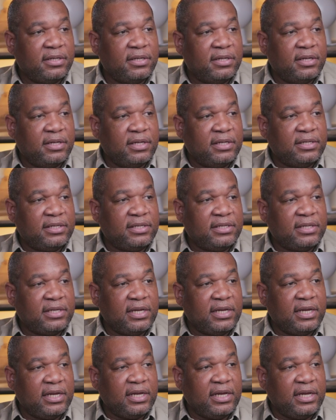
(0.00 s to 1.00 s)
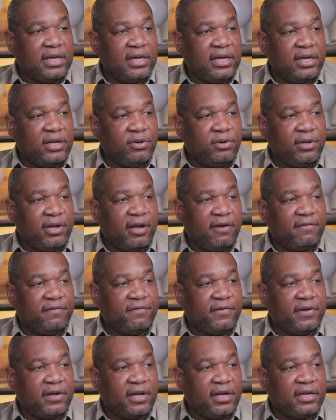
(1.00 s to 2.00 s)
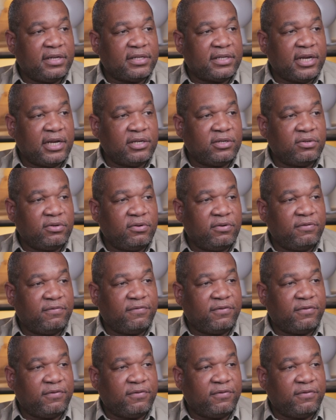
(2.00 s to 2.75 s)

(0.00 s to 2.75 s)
Let's see. Who do you have scheduled